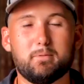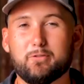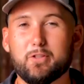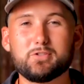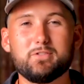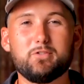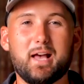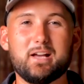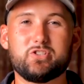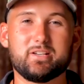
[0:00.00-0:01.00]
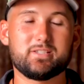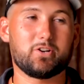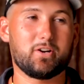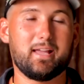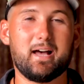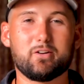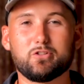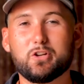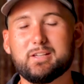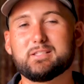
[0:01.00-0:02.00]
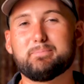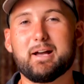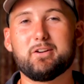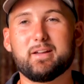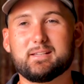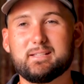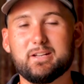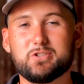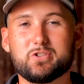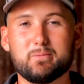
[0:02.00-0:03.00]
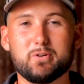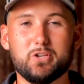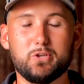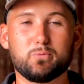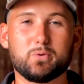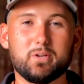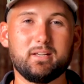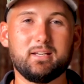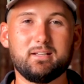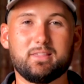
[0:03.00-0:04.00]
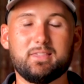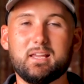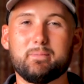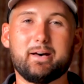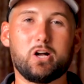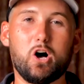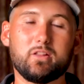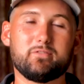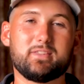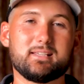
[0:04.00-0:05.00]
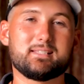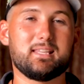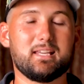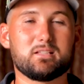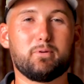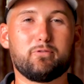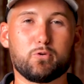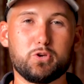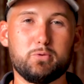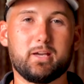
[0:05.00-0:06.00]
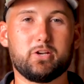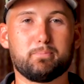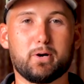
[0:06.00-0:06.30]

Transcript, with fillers: But for those of you guys just starting out or looking to buy your next hedge trimmer, you really need to think about all of these things before you make your